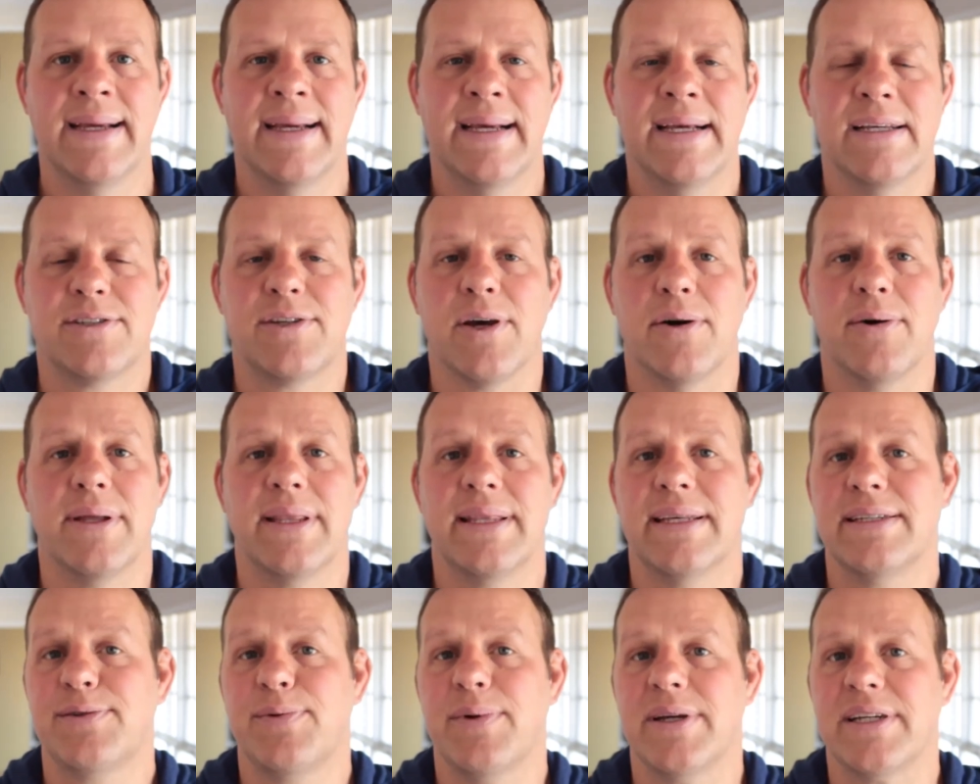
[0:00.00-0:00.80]
So in
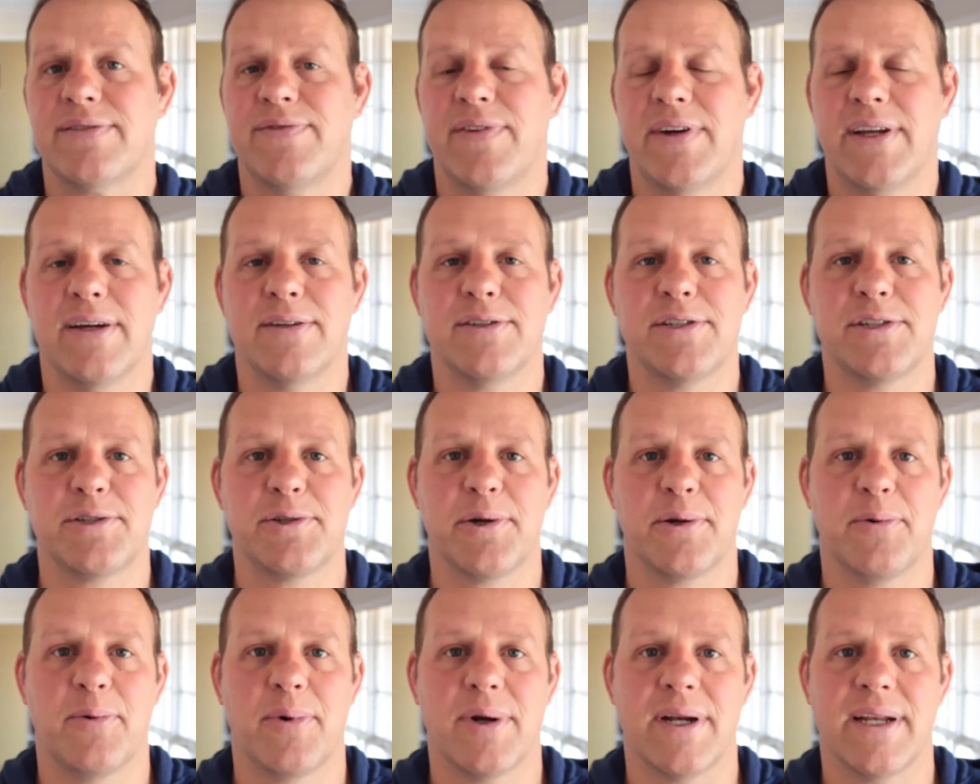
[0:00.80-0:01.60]
this week's video, I just
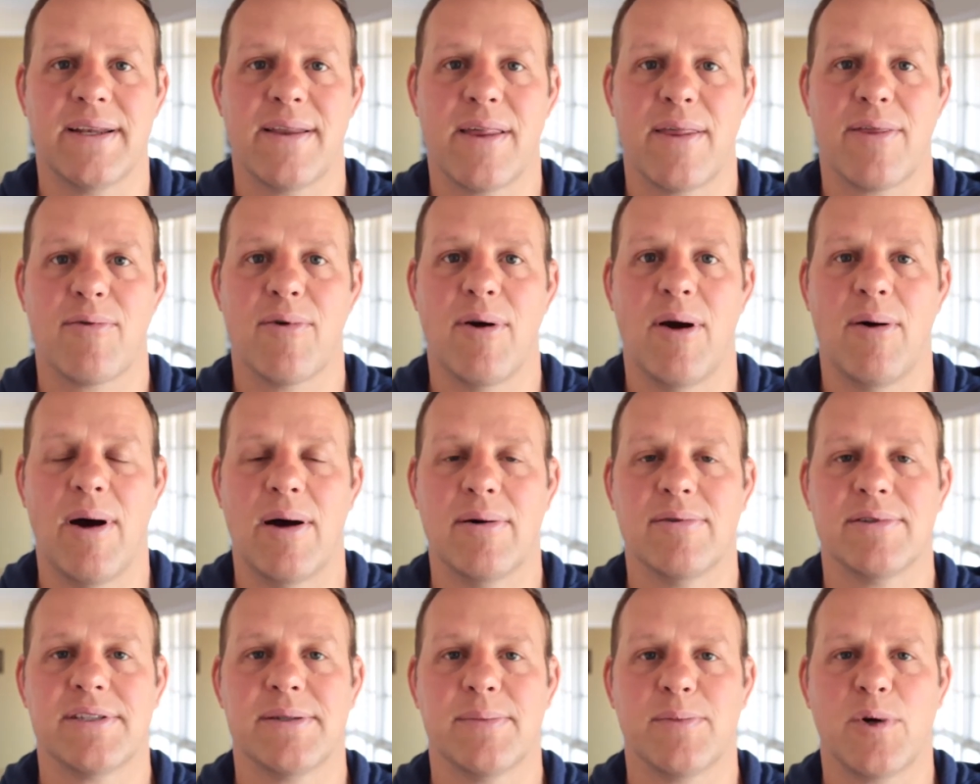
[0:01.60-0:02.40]
sort of wanted to throw
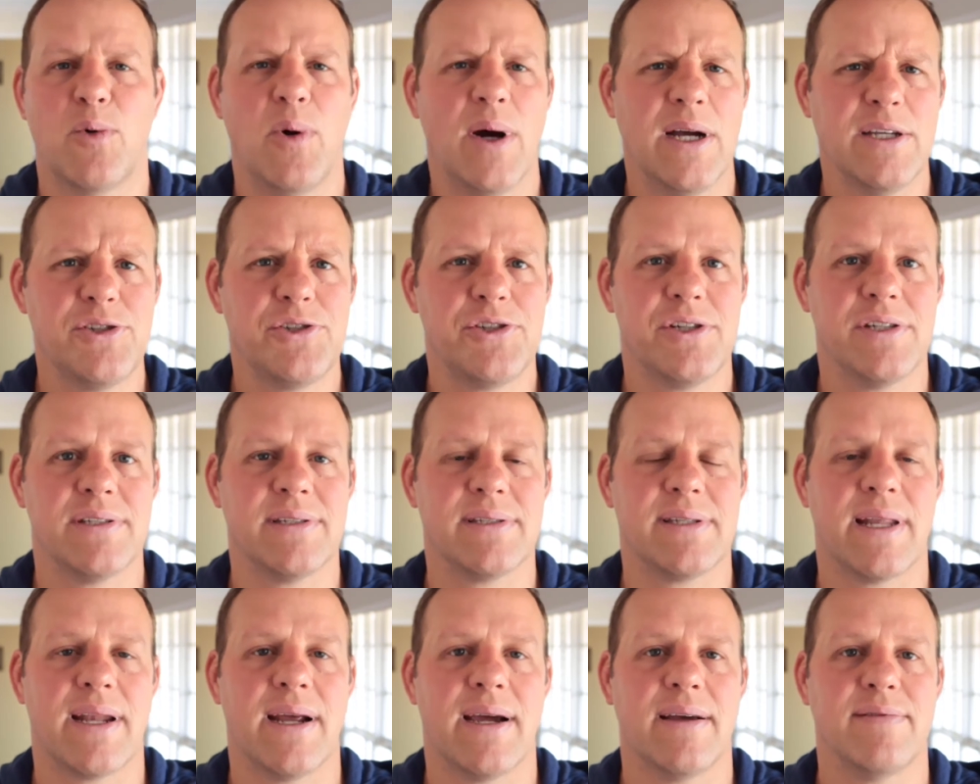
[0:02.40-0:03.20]
out some
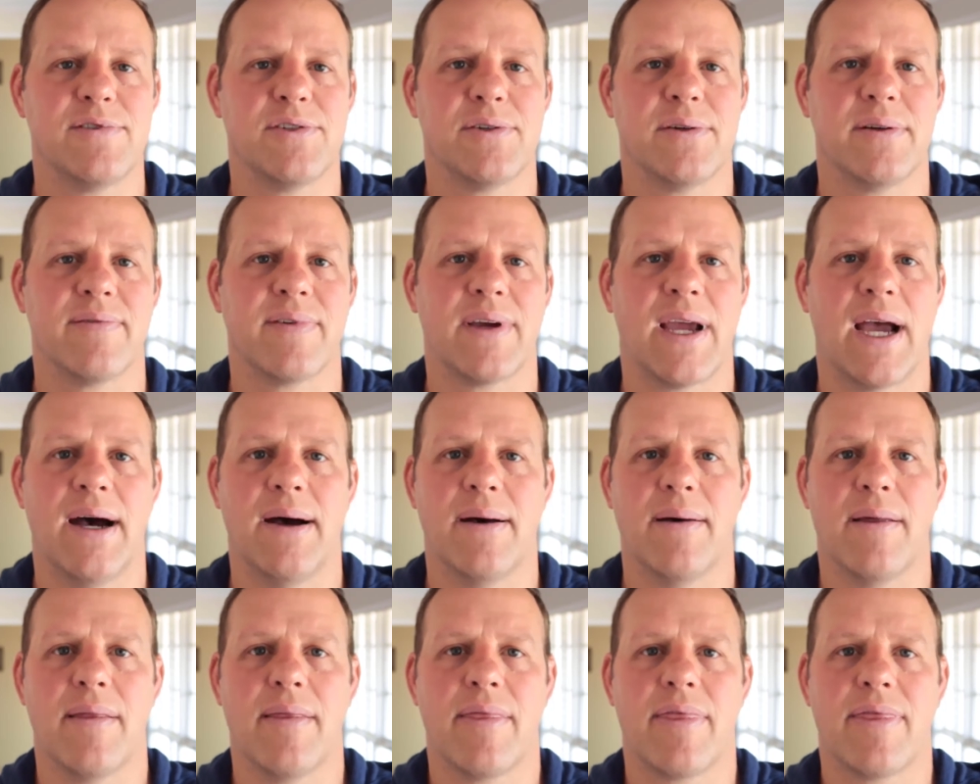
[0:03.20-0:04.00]
questions that I've sort
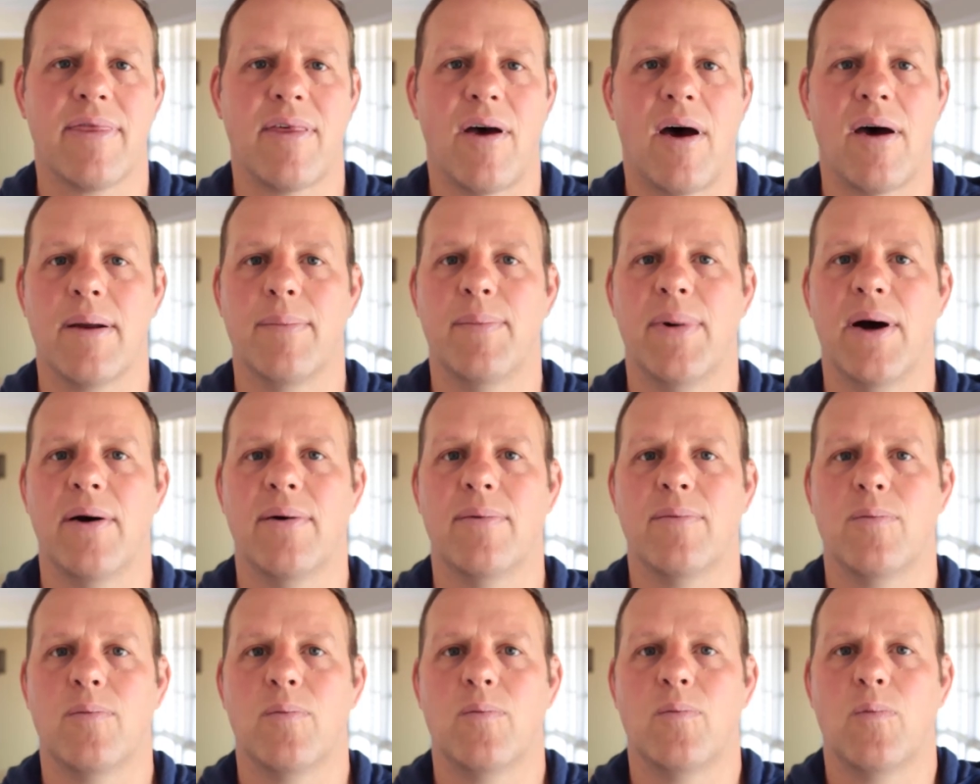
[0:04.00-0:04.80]
of thought
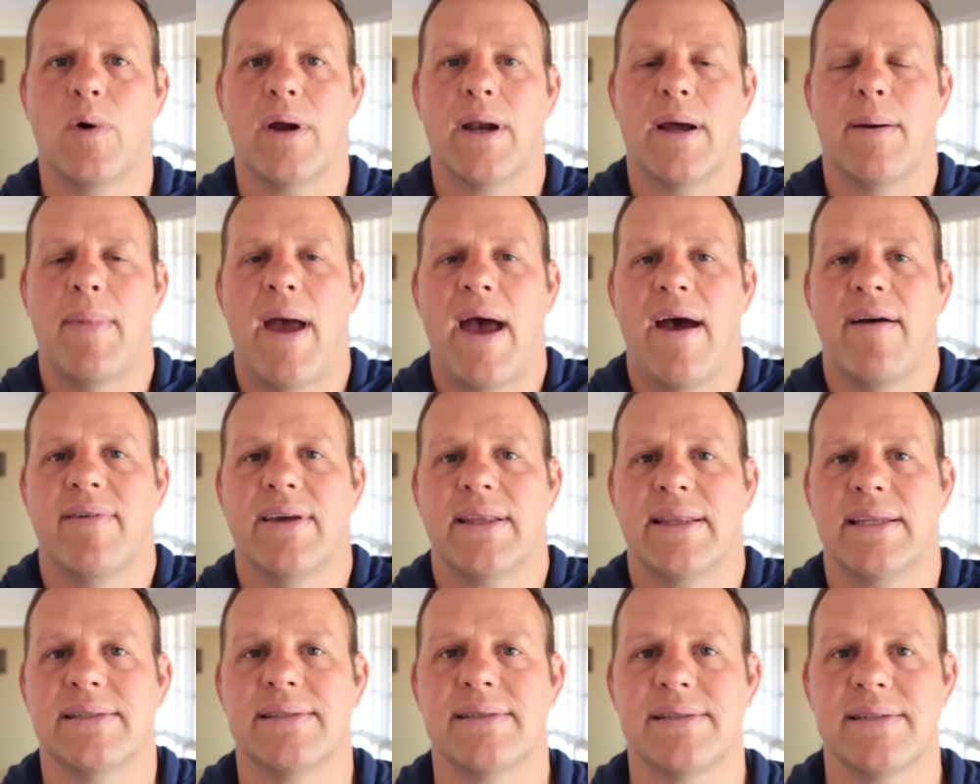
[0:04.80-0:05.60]
about when I'm
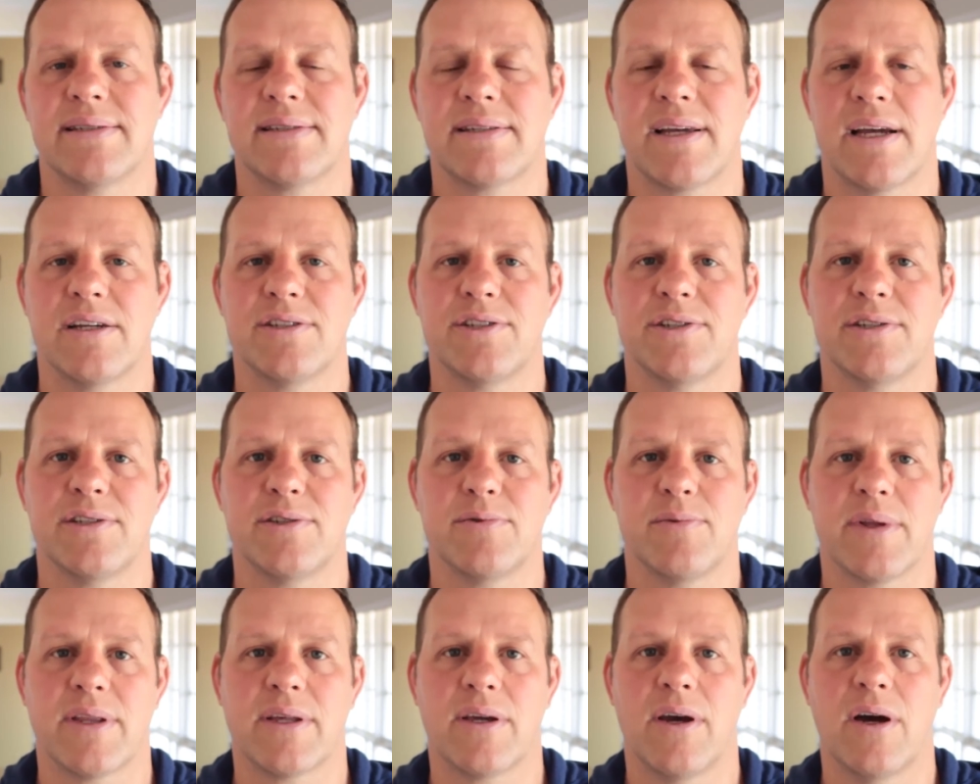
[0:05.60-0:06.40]
having these discussions
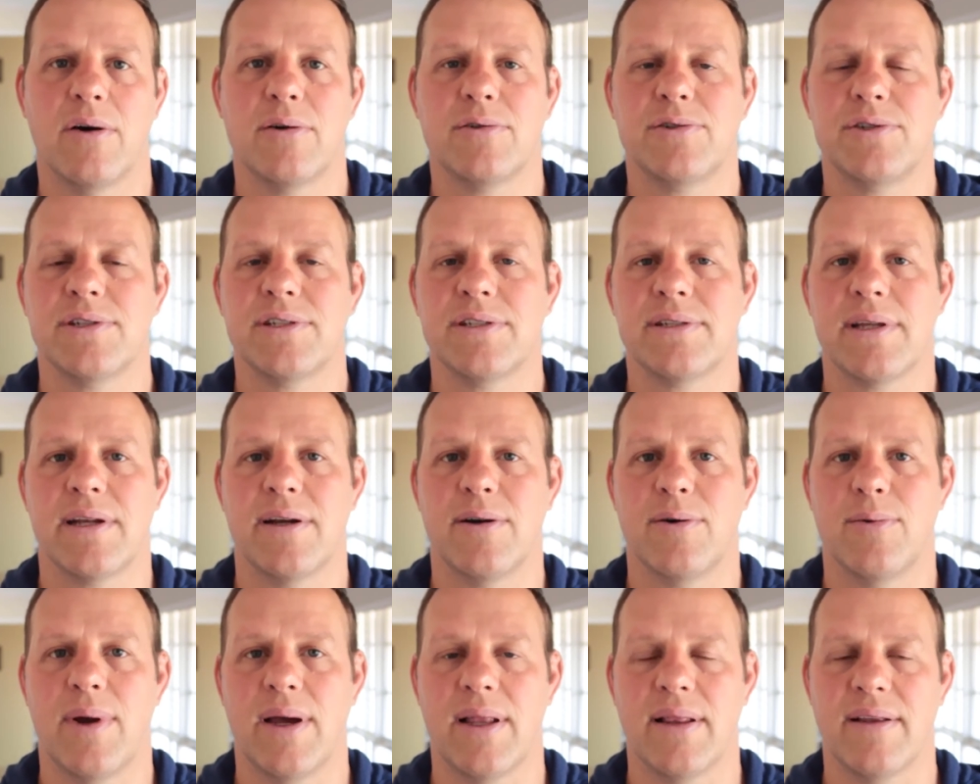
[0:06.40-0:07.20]
with coaches that
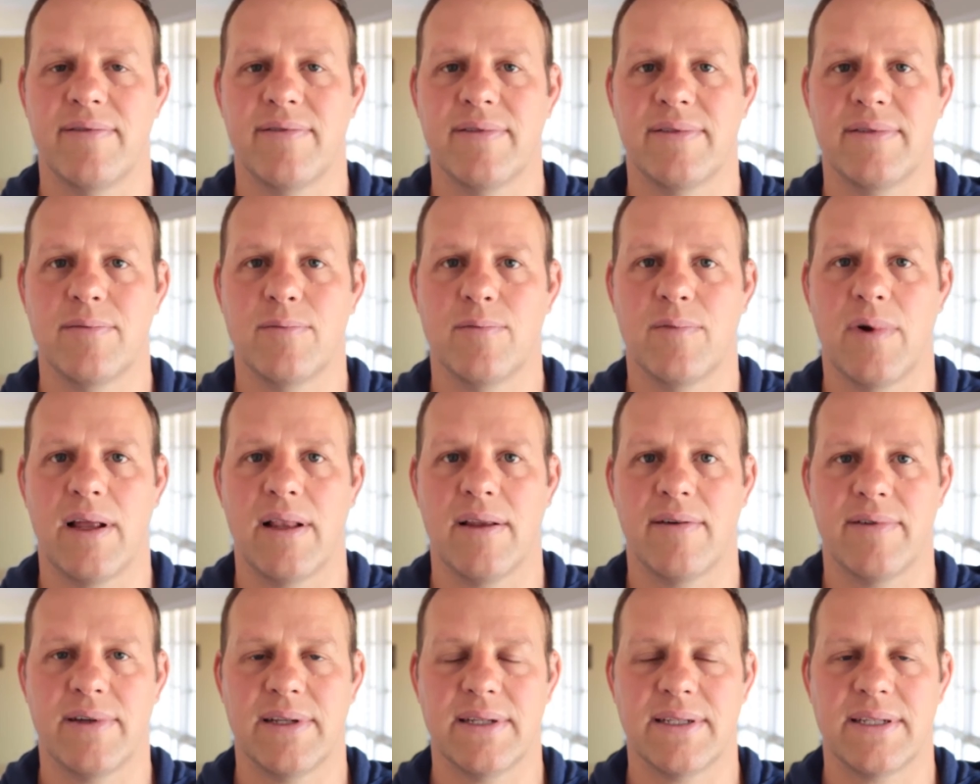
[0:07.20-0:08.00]
are
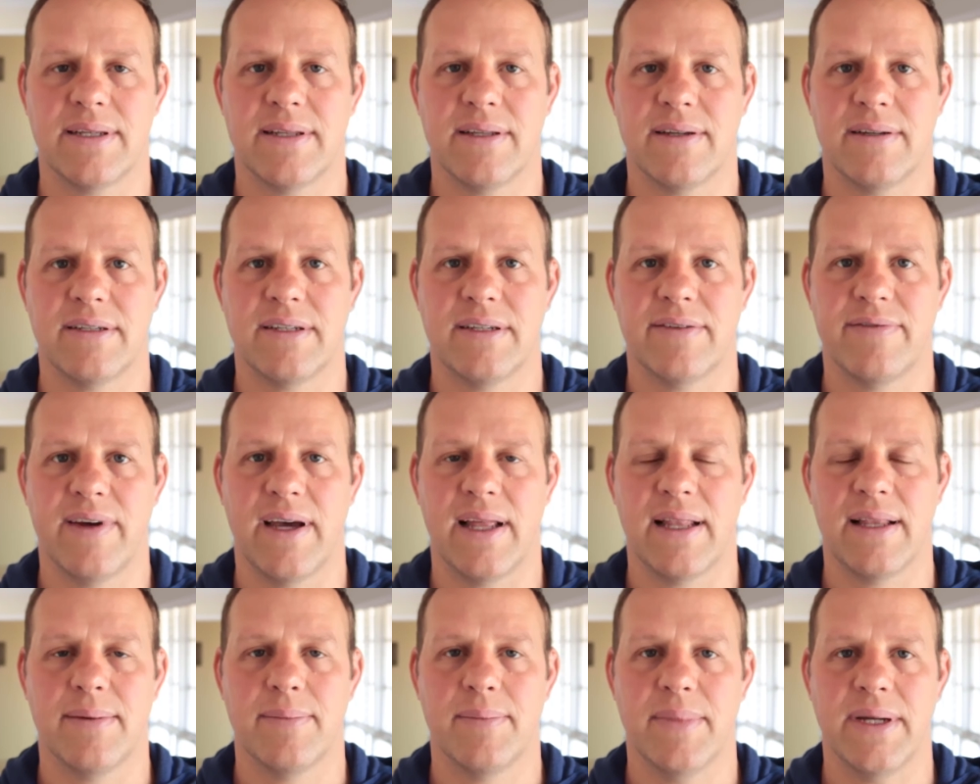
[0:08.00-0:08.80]
relevant to their
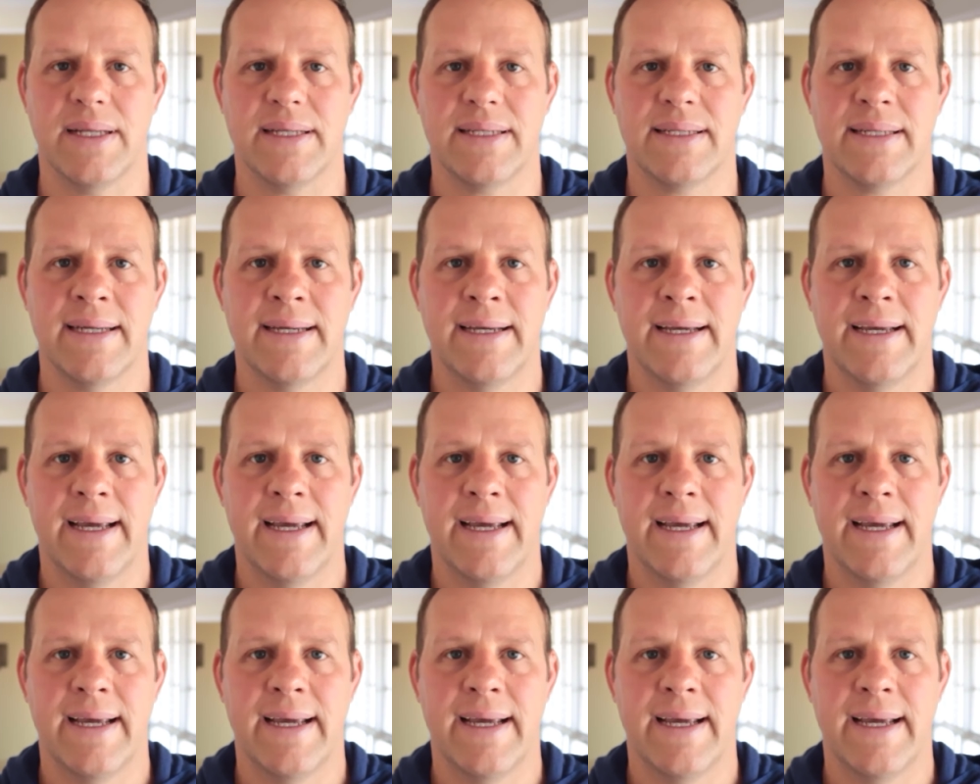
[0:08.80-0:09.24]
development,